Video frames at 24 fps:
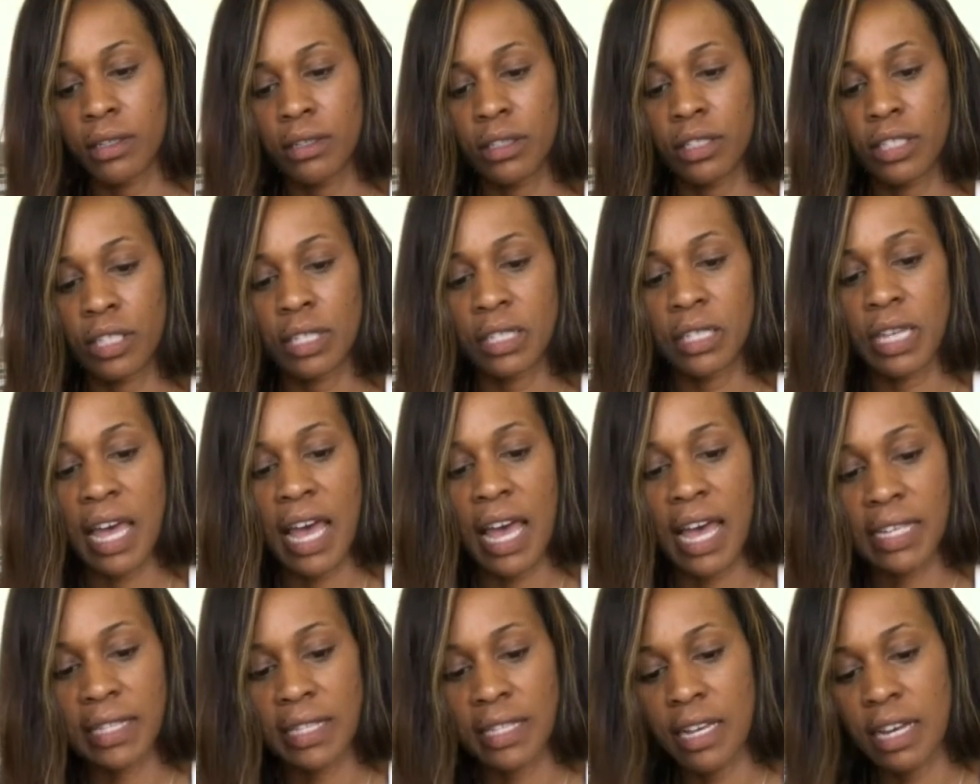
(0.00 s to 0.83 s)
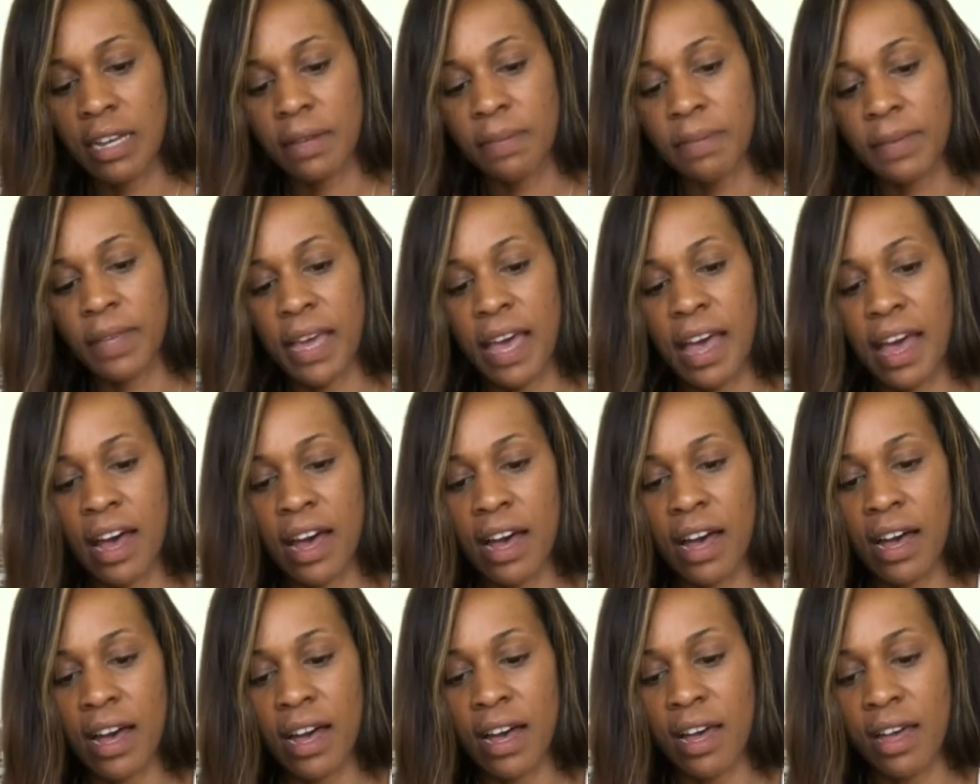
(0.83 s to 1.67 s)
Just a heads up that
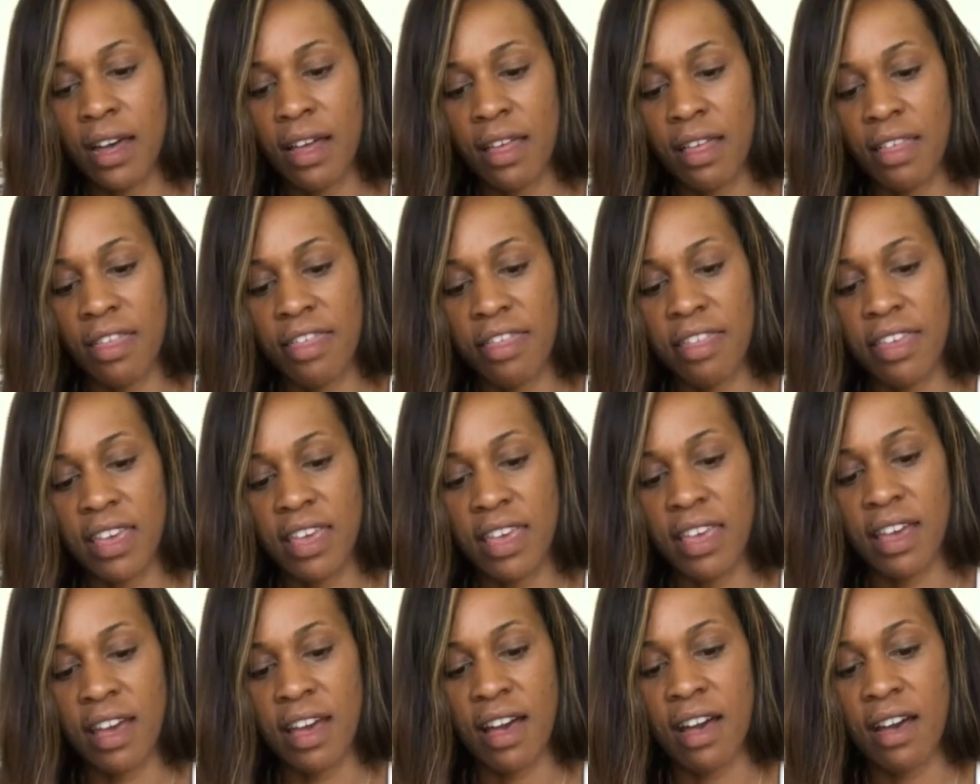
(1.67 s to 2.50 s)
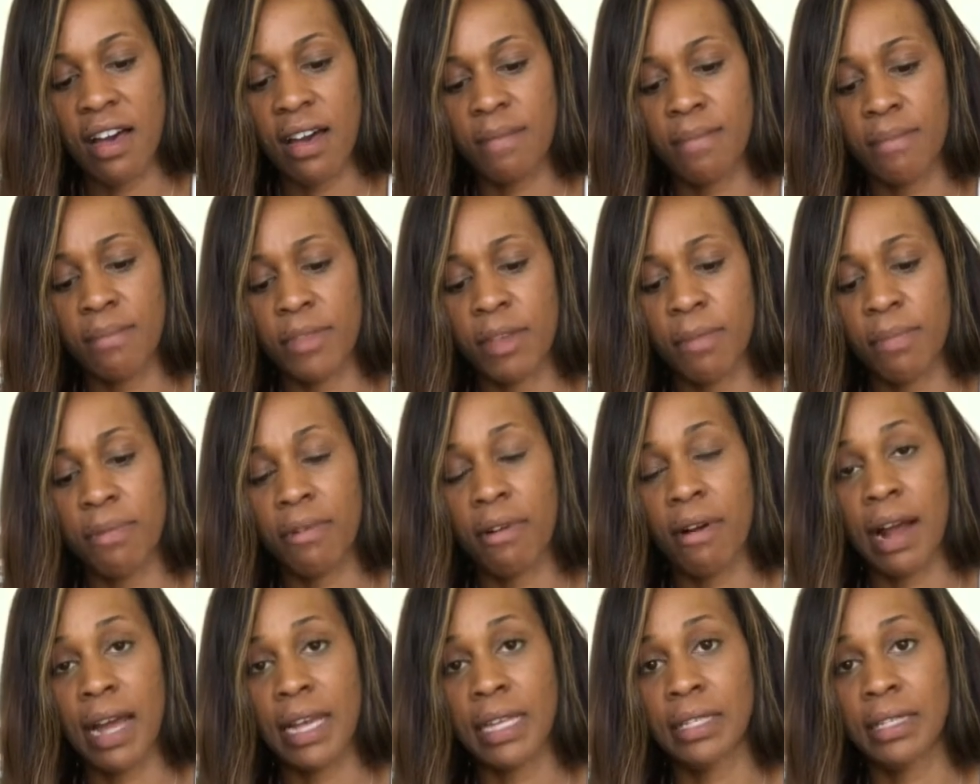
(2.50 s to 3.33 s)
the
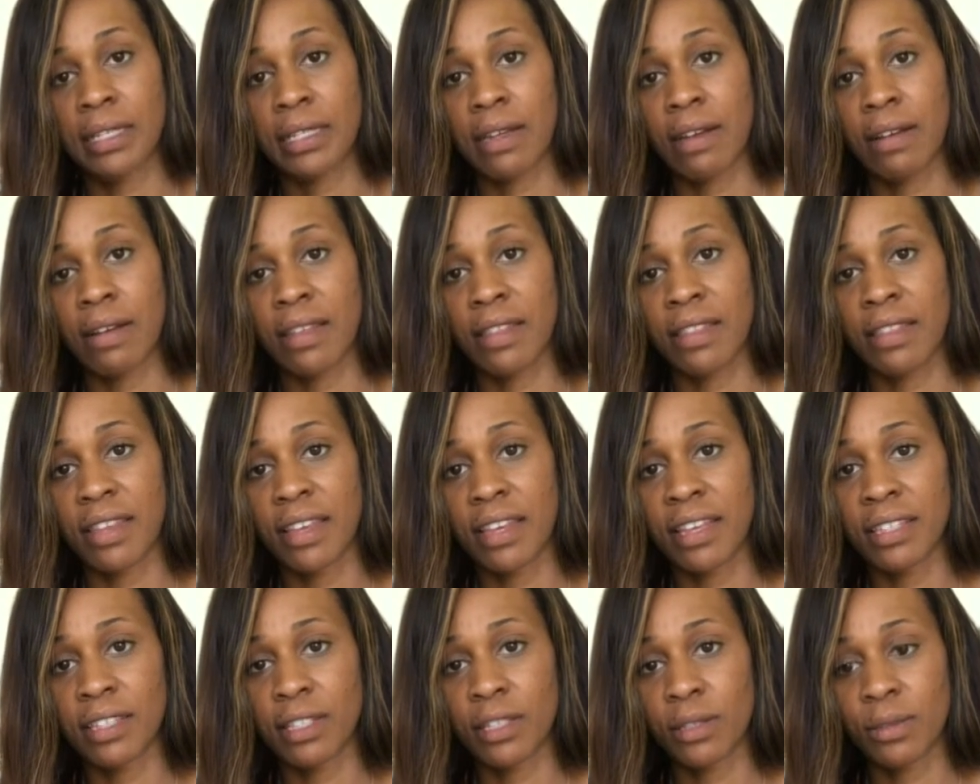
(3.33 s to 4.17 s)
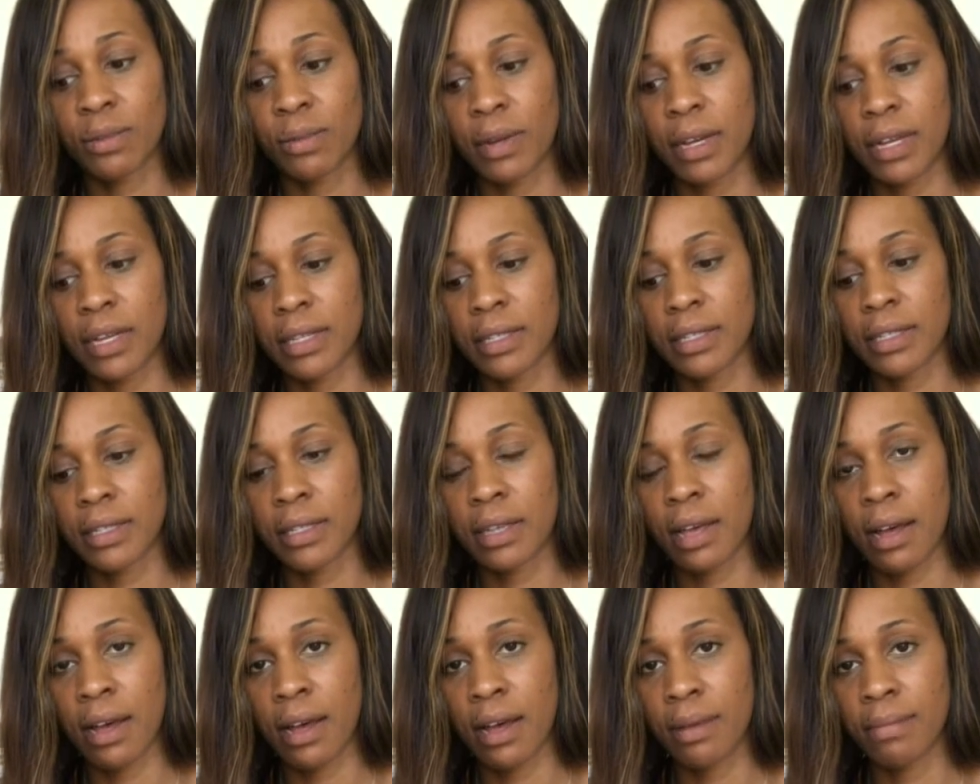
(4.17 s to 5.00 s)
price on this was
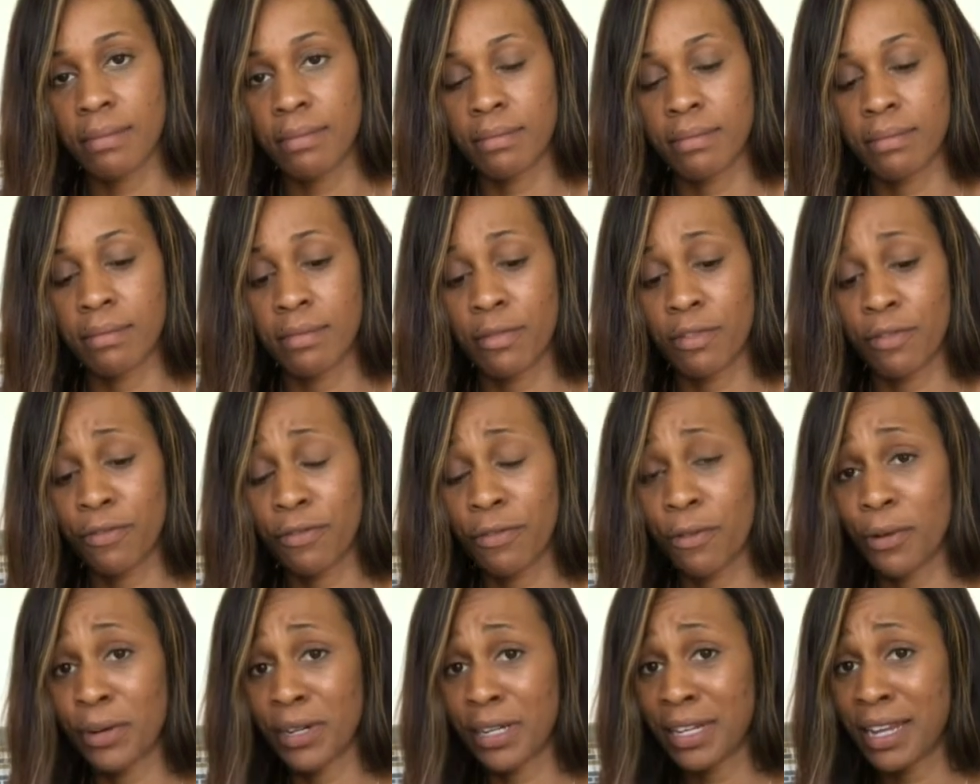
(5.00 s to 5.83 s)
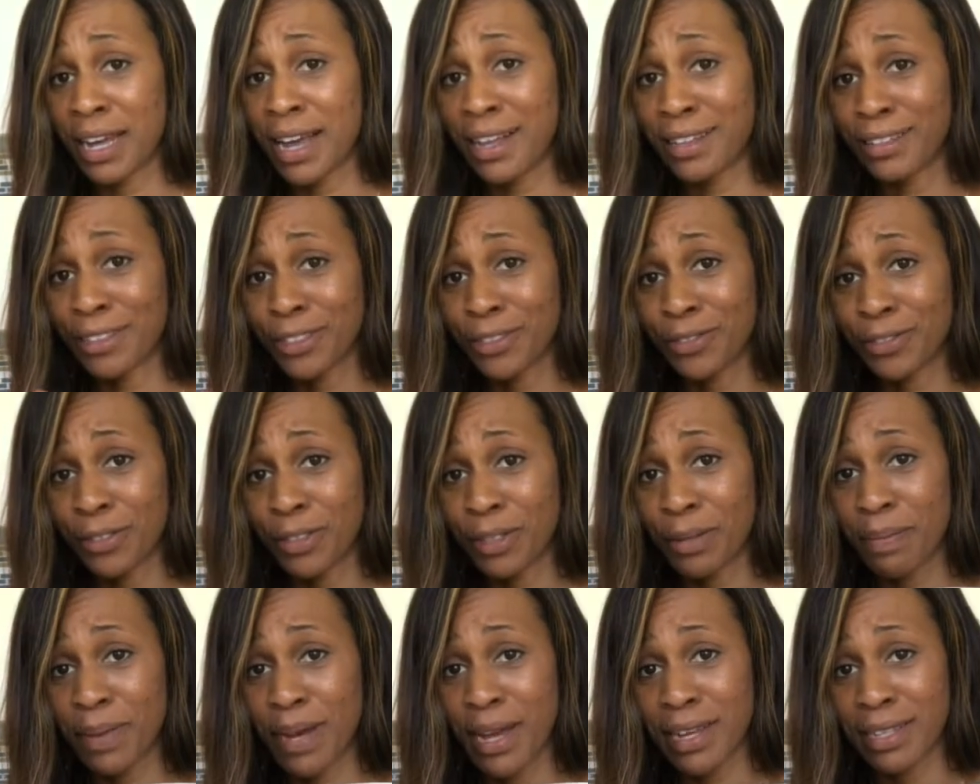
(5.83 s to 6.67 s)
$40 for
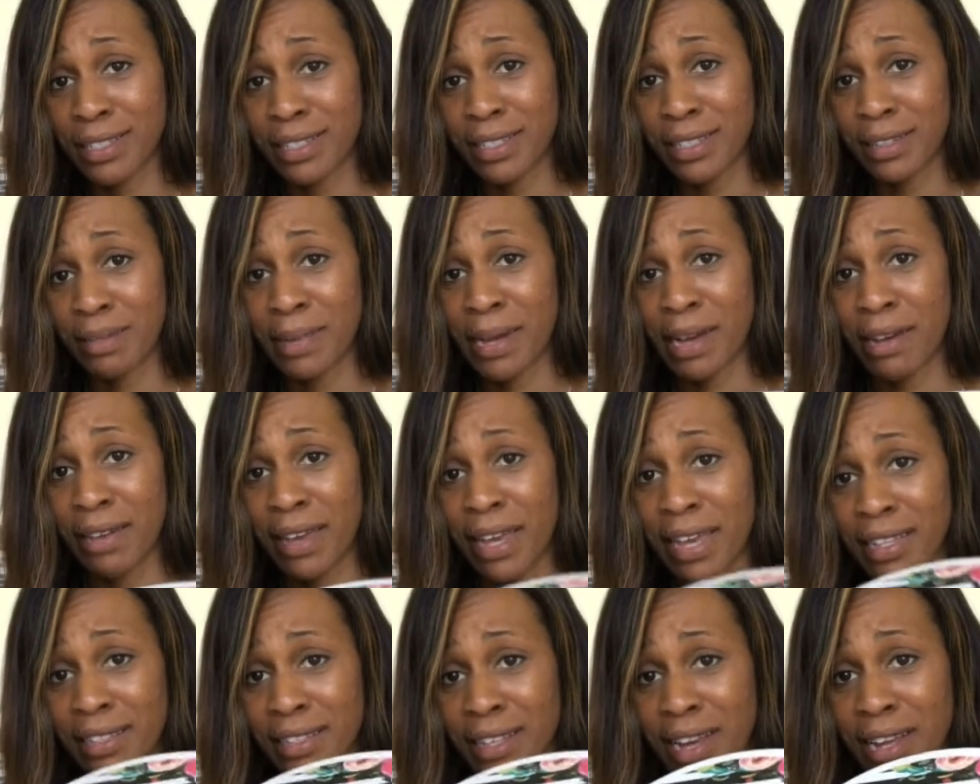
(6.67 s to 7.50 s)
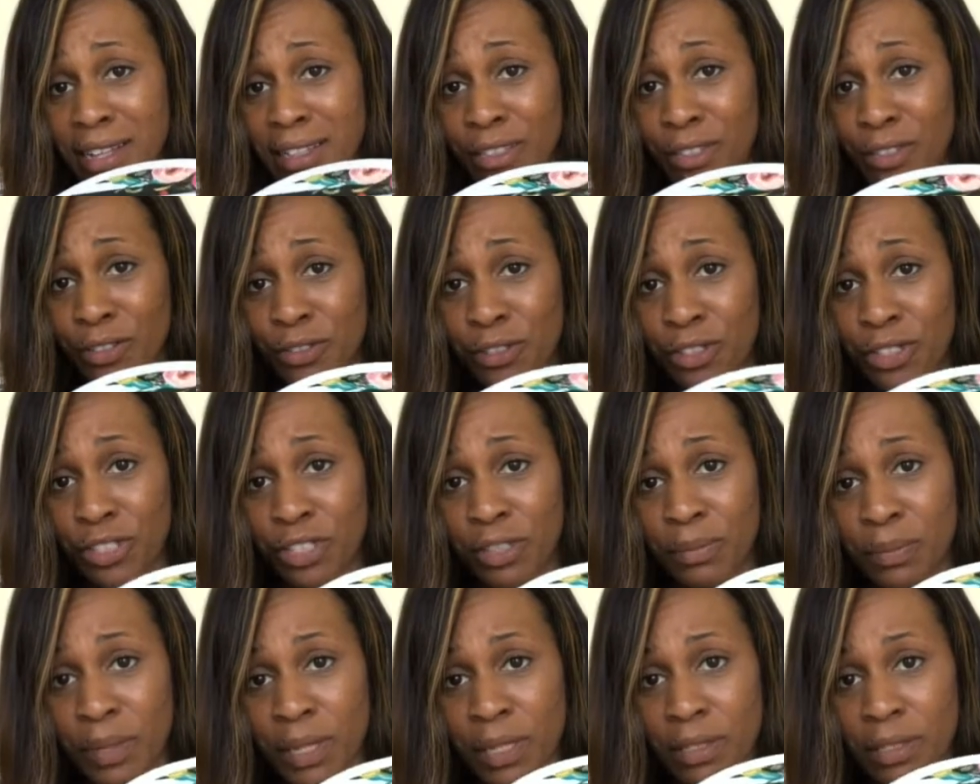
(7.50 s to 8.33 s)
the box and about $8 for
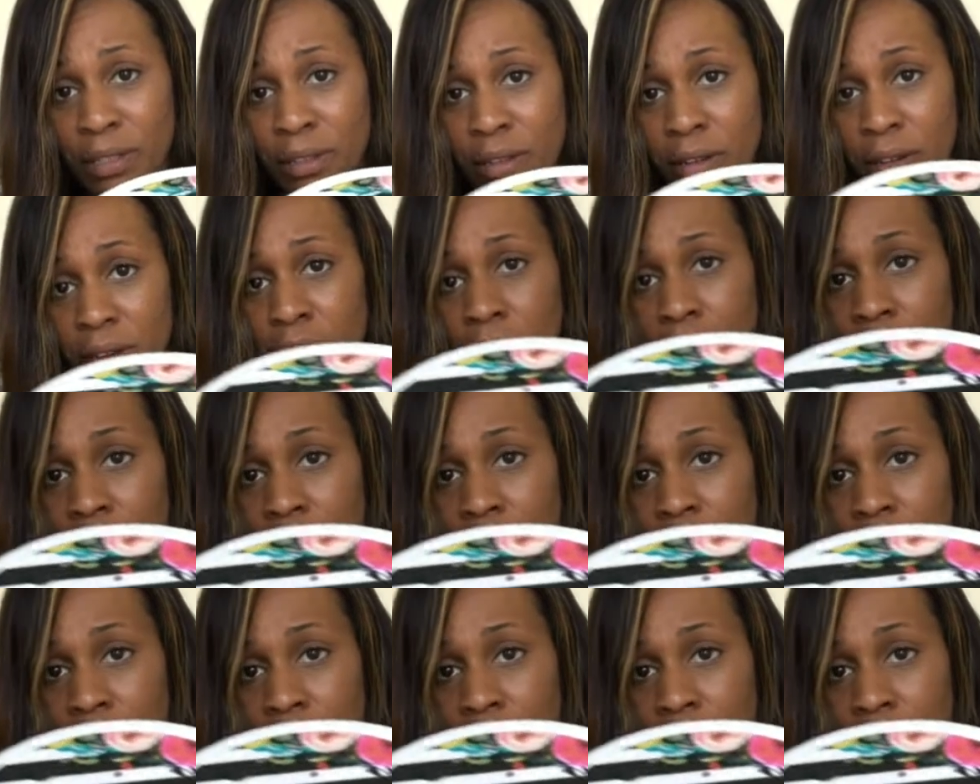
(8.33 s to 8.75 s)
shipping. So they're